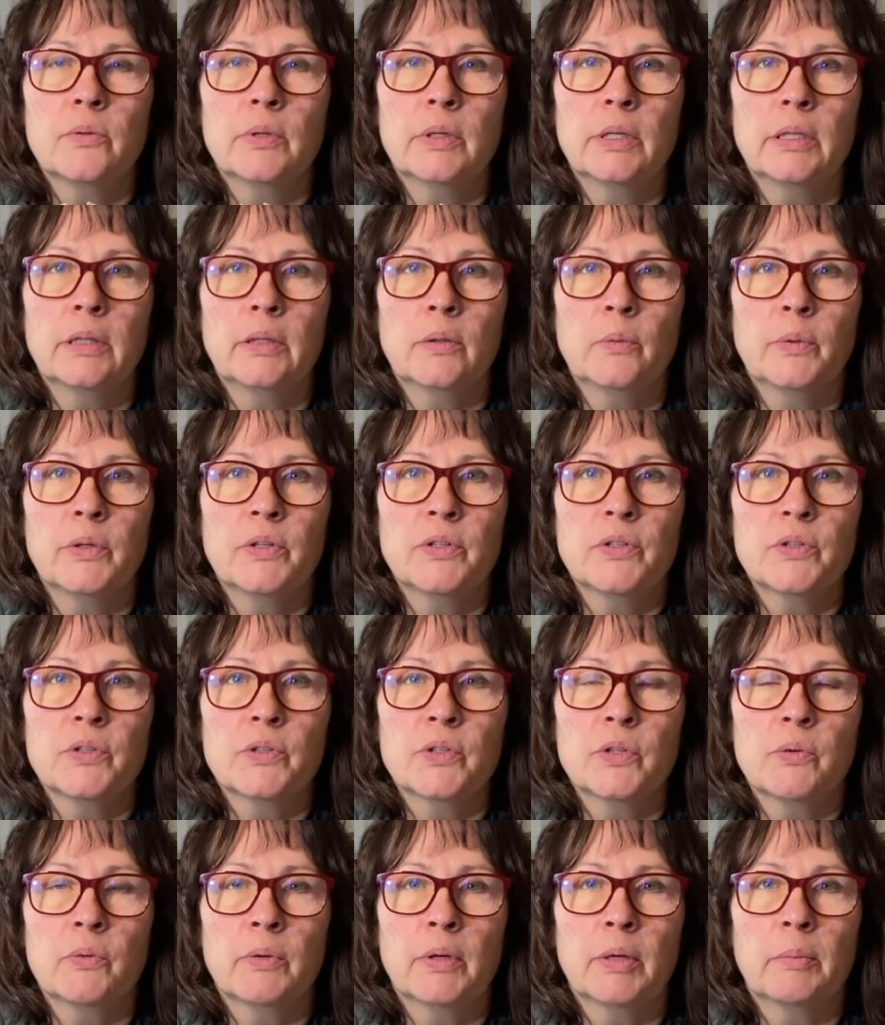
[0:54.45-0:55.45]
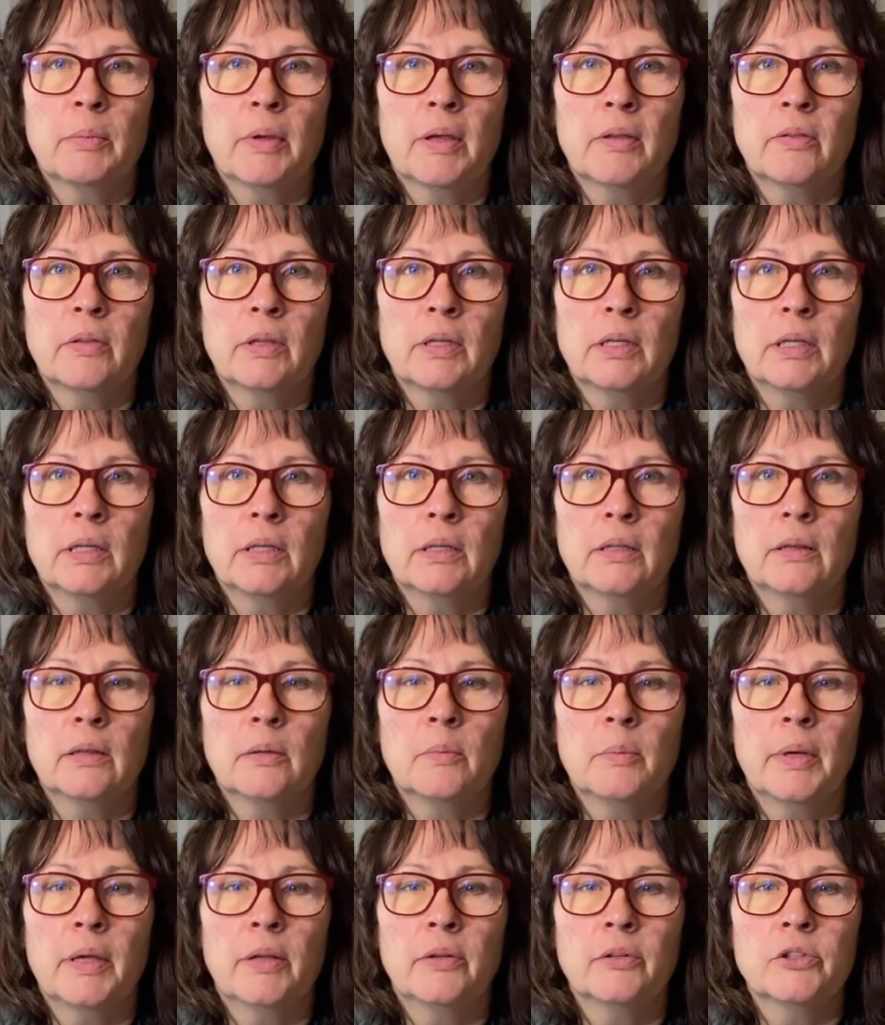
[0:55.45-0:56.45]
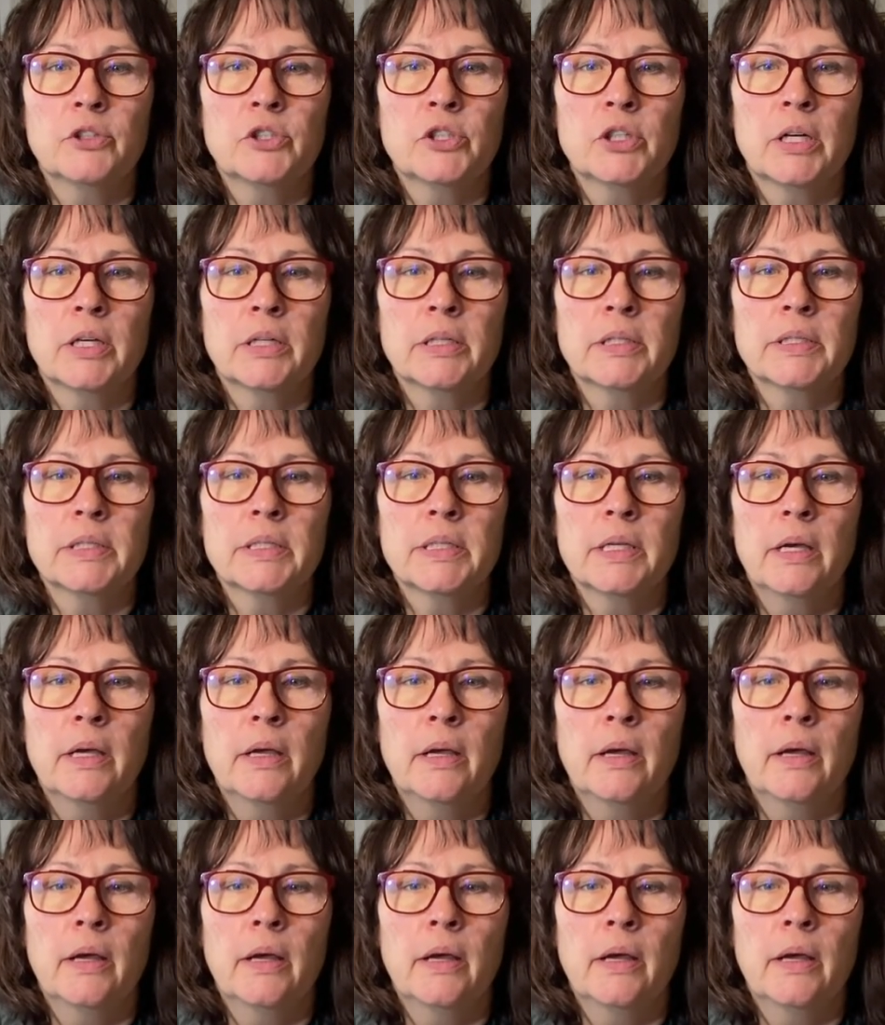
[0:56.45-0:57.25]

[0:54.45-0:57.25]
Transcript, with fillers: in the winter sowing method in the milk jugs.